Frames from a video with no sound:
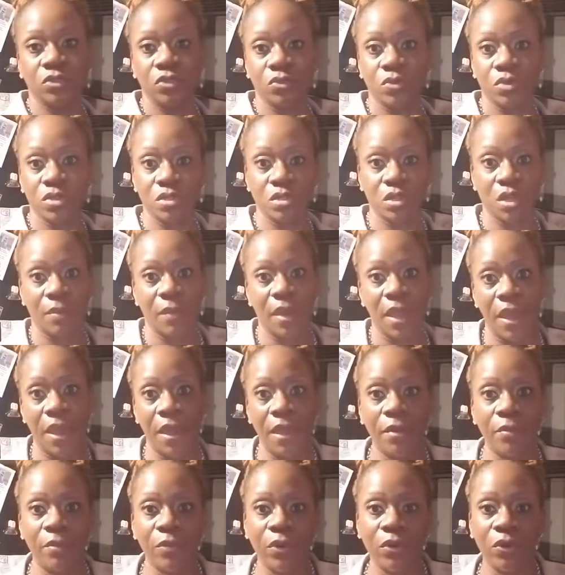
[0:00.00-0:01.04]
doing some
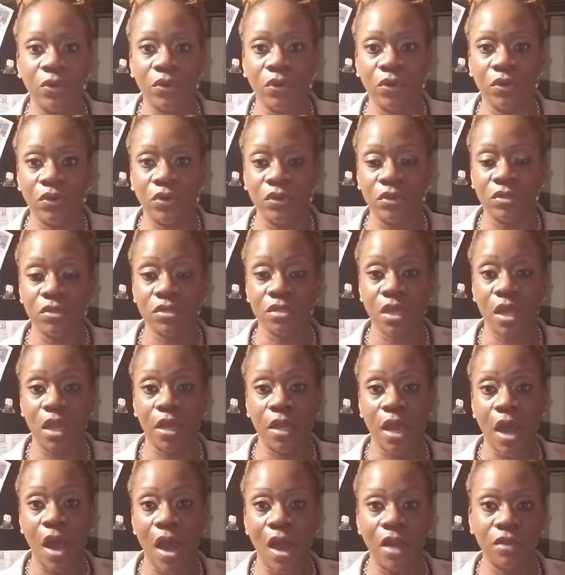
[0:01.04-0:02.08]
hamburgers
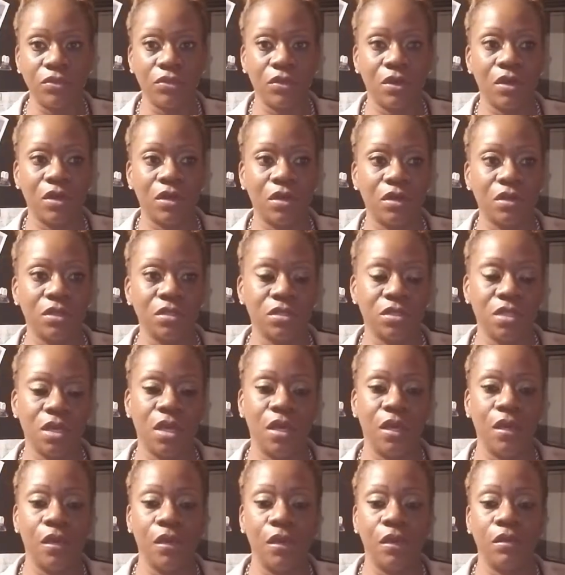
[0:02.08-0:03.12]
and hot dogs,
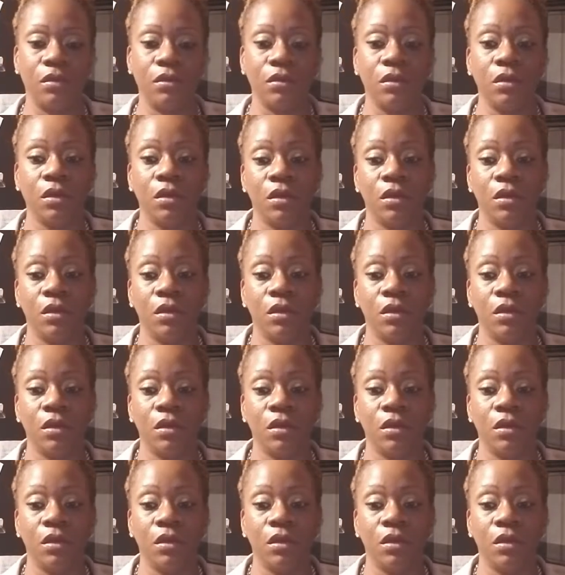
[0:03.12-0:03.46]
and